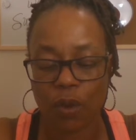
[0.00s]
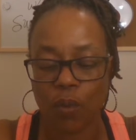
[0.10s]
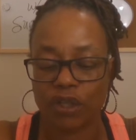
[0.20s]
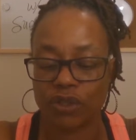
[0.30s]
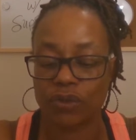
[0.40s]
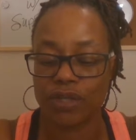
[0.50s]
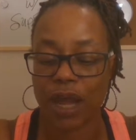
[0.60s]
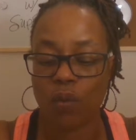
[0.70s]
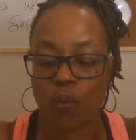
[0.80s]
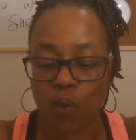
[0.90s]
What you do
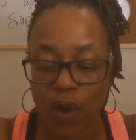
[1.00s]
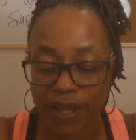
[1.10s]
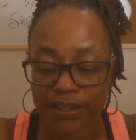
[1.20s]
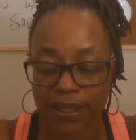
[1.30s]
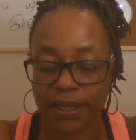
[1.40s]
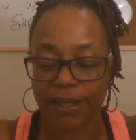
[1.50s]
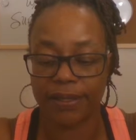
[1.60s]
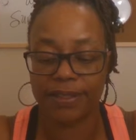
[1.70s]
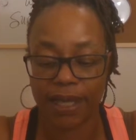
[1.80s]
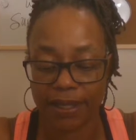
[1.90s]
not want
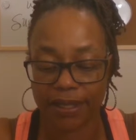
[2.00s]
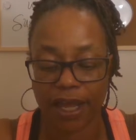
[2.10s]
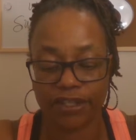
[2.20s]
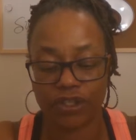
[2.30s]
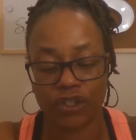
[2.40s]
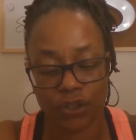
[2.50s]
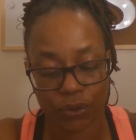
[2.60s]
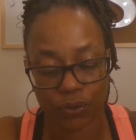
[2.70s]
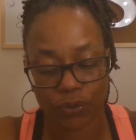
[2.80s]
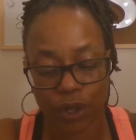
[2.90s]
done unto
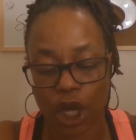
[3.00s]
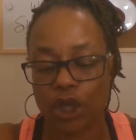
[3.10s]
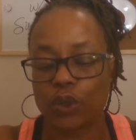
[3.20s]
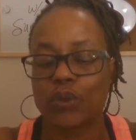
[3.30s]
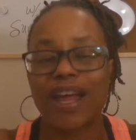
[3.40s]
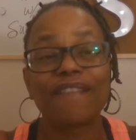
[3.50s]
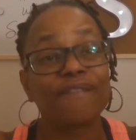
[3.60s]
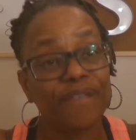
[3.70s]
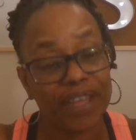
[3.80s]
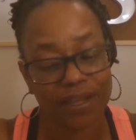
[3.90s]
you, do not
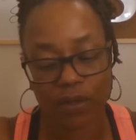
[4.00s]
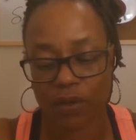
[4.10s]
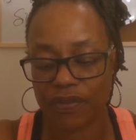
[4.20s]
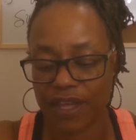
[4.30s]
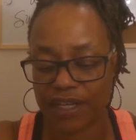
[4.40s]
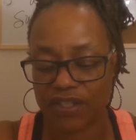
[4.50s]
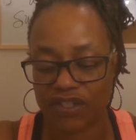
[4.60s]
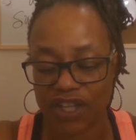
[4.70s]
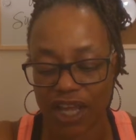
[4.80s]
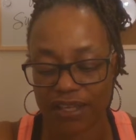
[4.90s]
feel that is
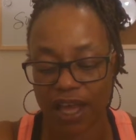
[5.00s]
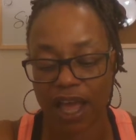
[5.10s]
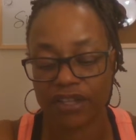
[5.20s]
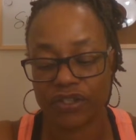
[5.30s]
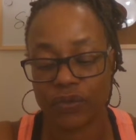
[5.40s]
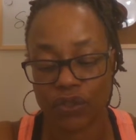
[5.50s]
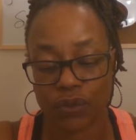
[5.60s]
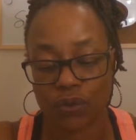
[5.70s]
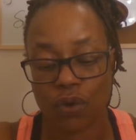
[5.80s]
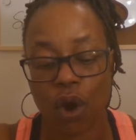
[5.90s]
done unto
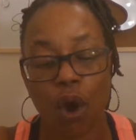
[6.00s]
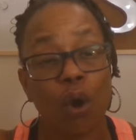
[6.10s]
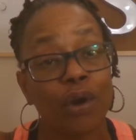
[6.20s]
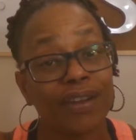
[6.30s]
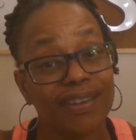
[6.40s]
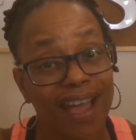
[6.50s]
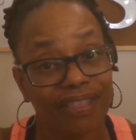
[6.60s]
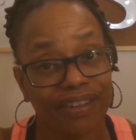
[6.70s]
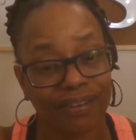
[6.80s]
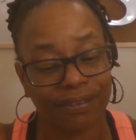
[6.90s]
you or
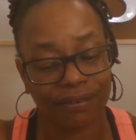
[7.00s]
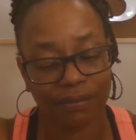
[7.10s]
another.